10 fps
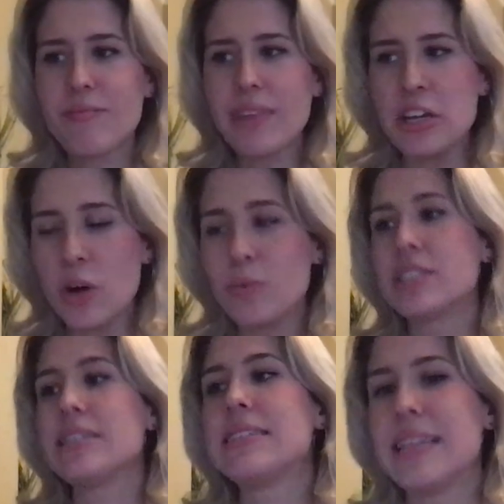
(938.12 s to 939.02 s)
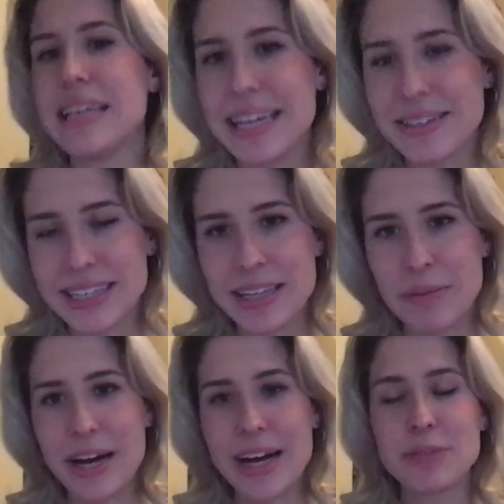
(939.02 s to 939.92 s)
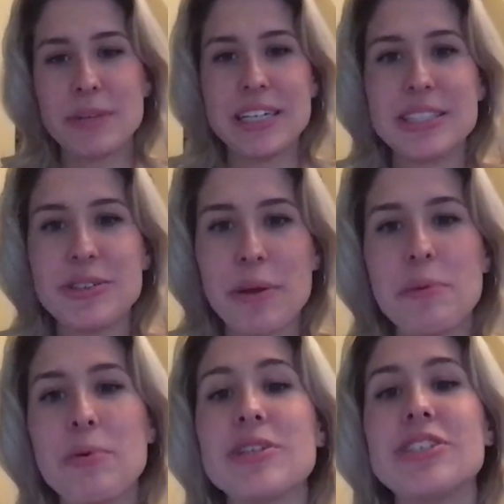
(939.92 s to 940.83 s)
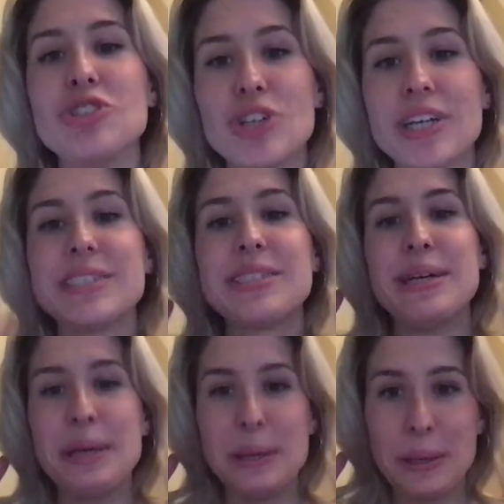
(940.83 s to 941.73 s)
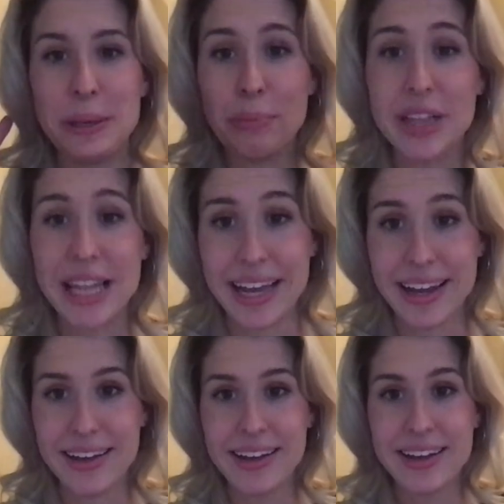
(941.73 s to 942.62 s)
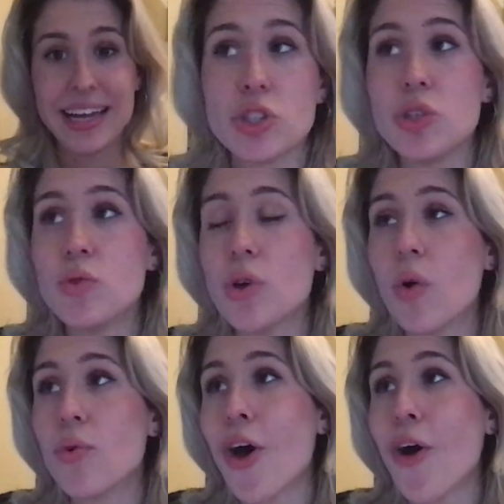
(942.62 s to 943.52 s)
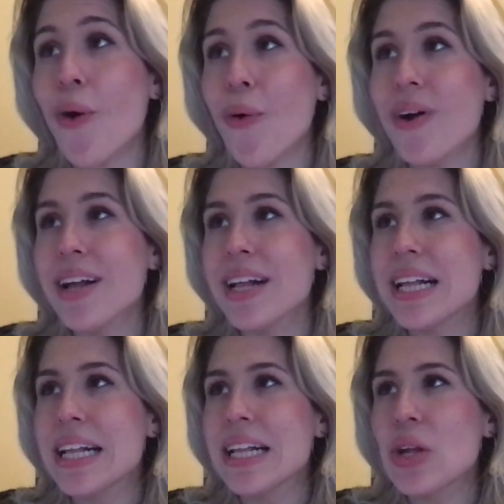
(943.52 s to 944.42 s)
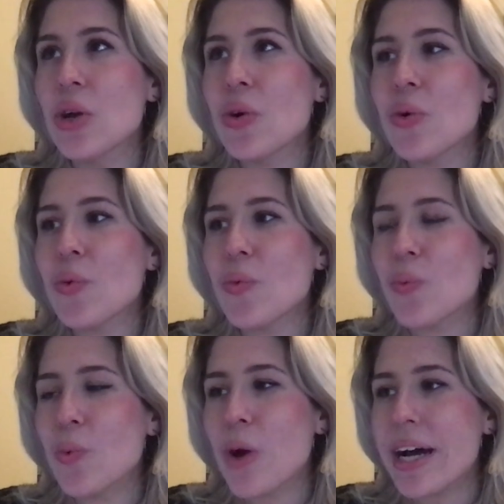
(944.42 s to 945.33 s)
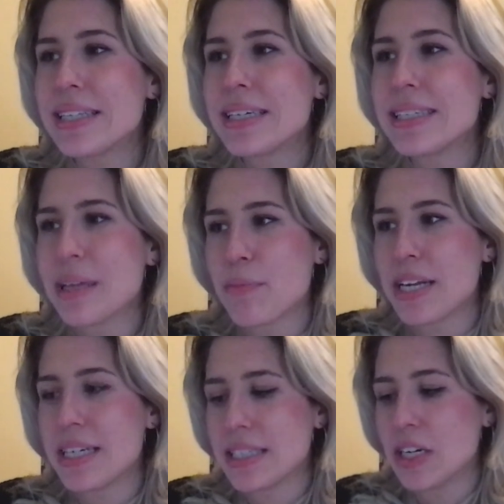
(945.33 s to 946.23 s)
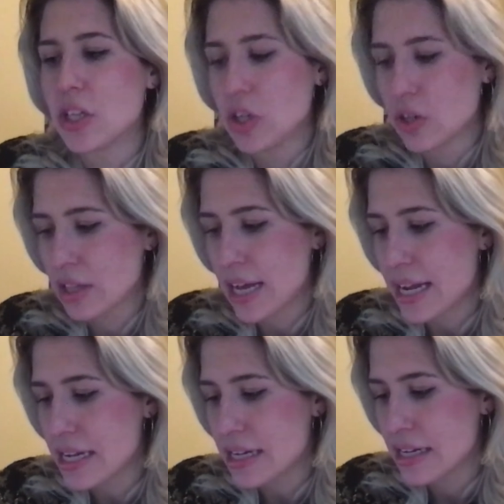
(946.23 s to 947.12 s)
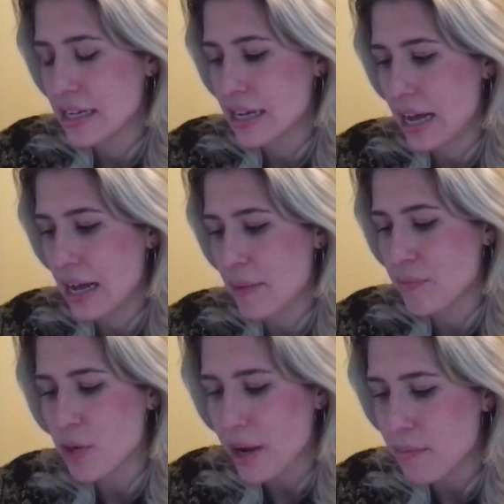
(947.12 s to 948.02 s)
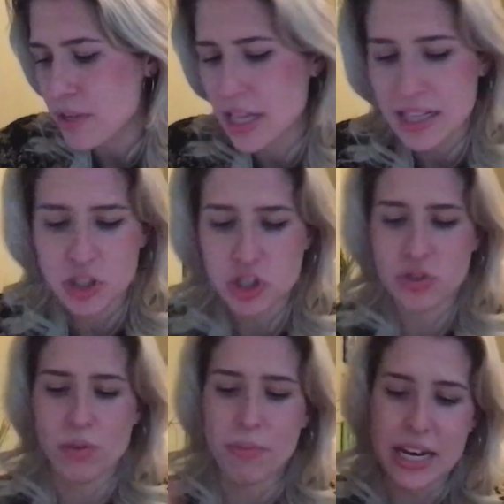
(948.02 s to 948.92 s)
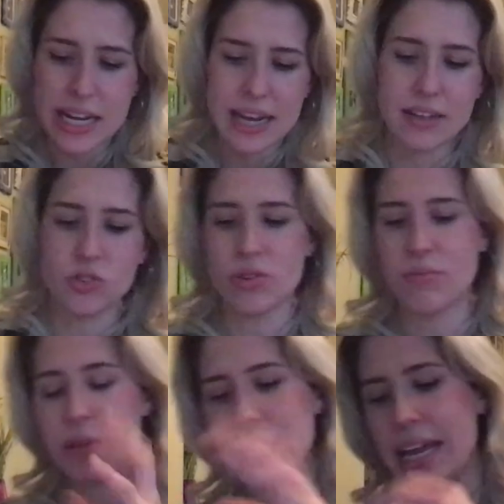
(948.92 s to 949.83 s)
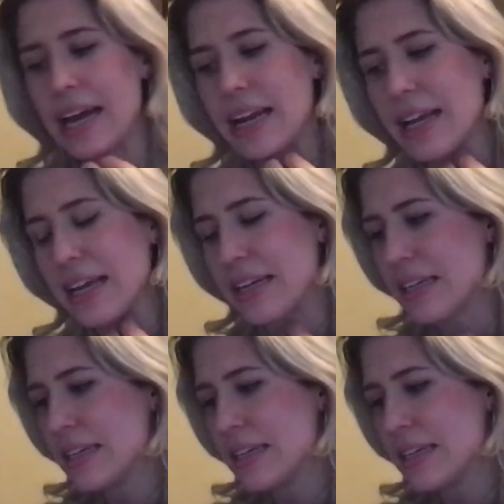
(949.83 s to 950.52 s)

you know, which leads to thinking outside the box, but it's incredibly important to just play. So you don't know what something is going to look like. You might be like, let's throw money at it. And